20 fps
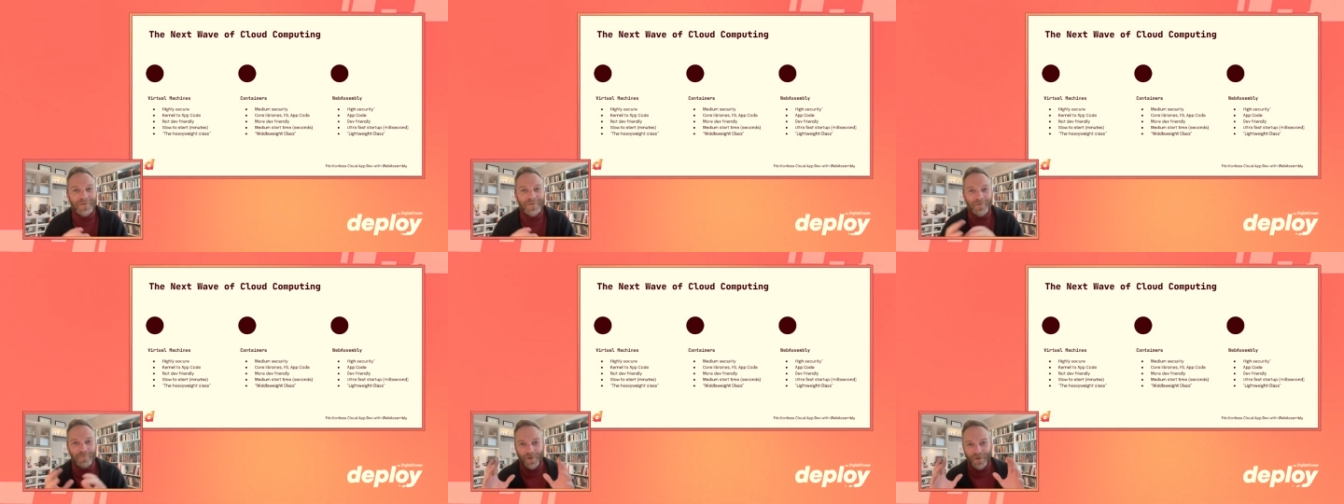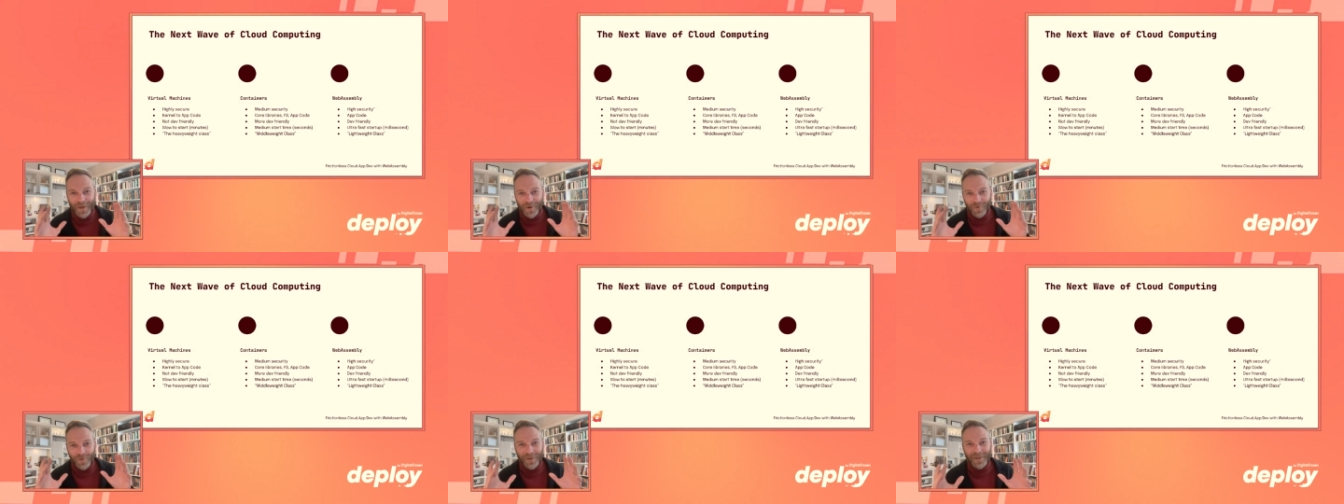
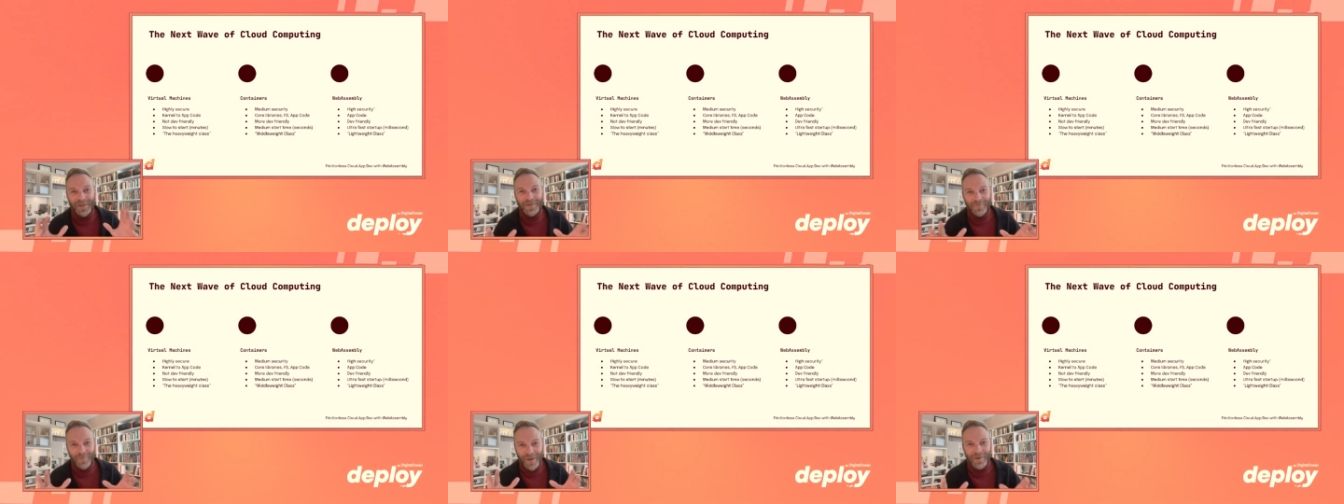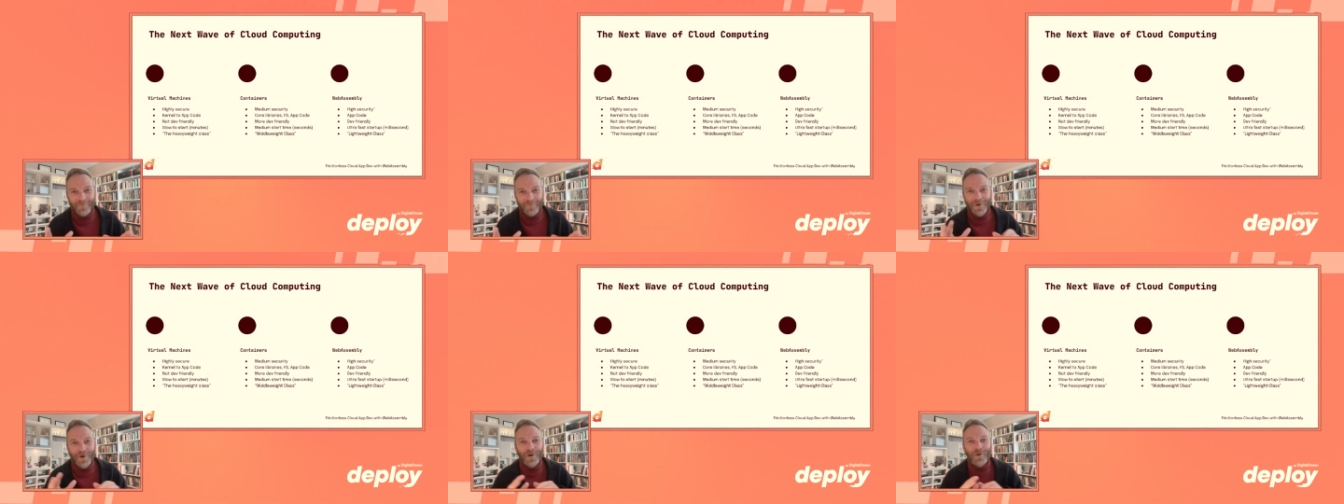Effort into building a
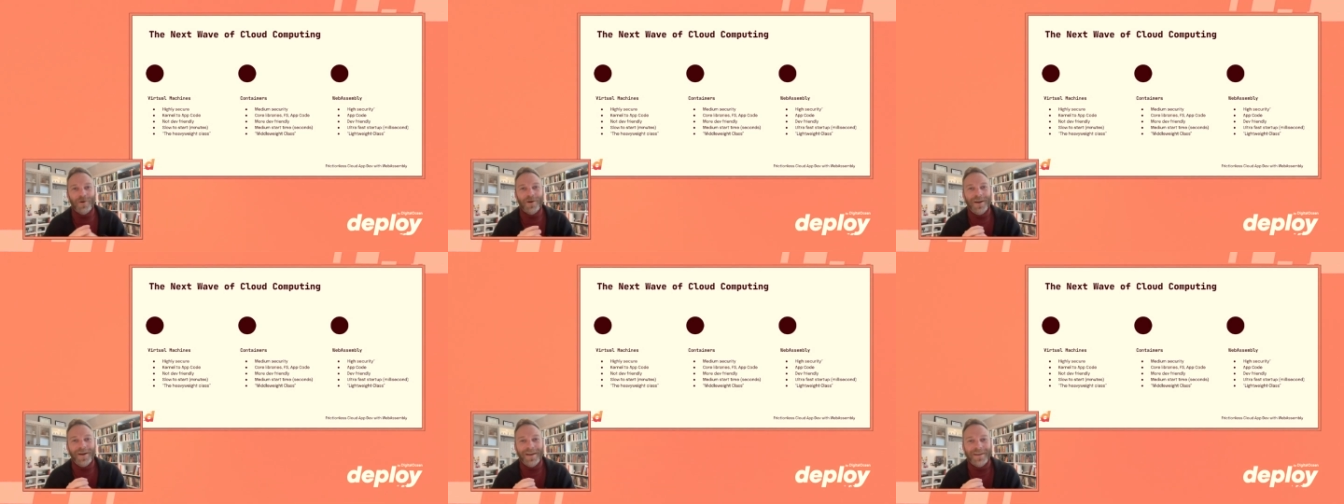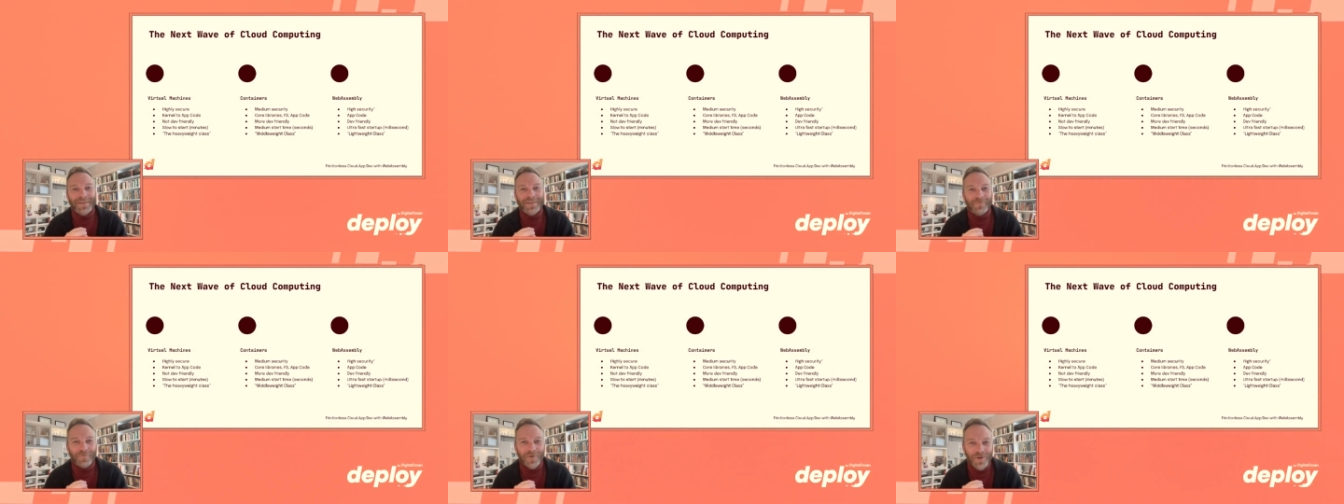really
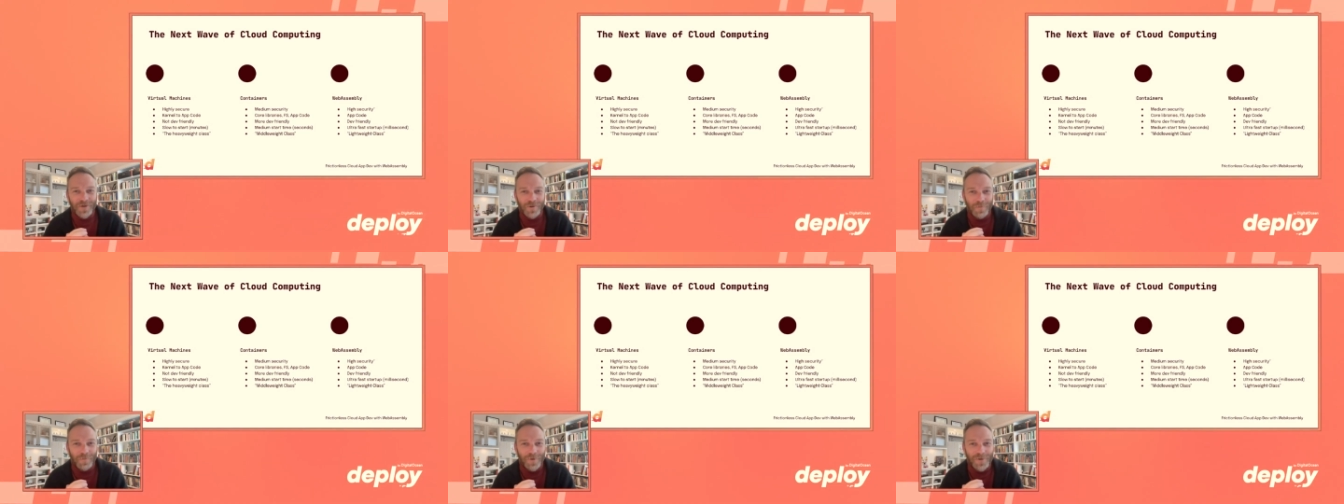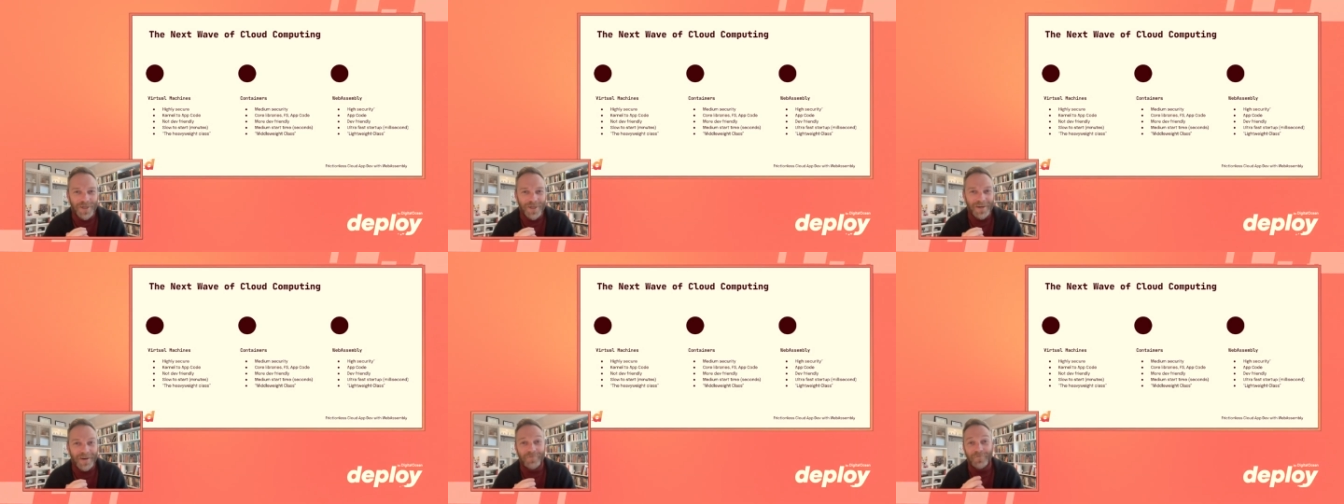
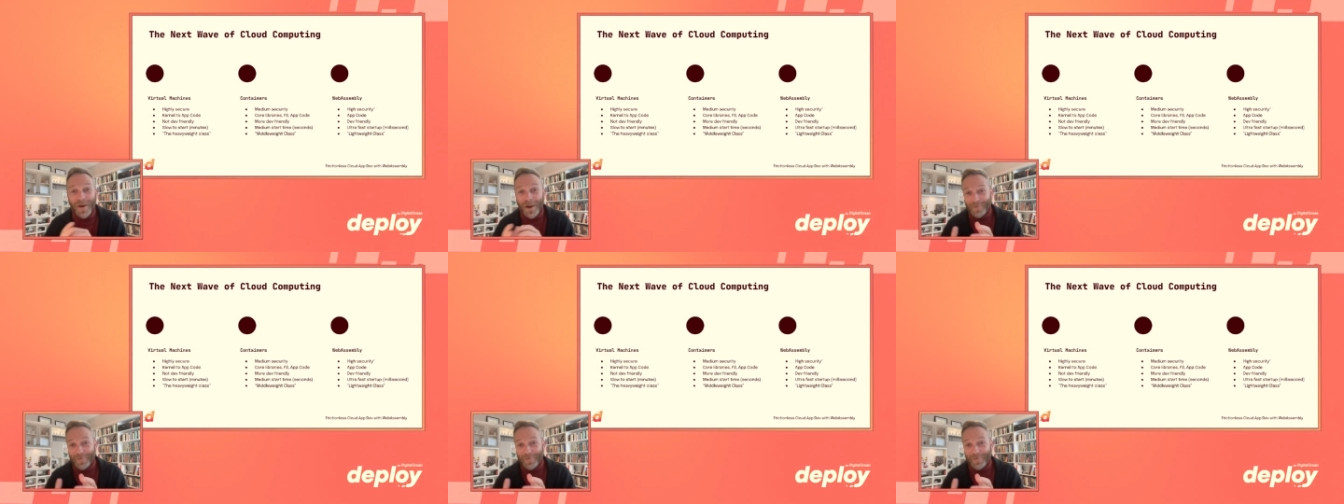developer-oriented virtual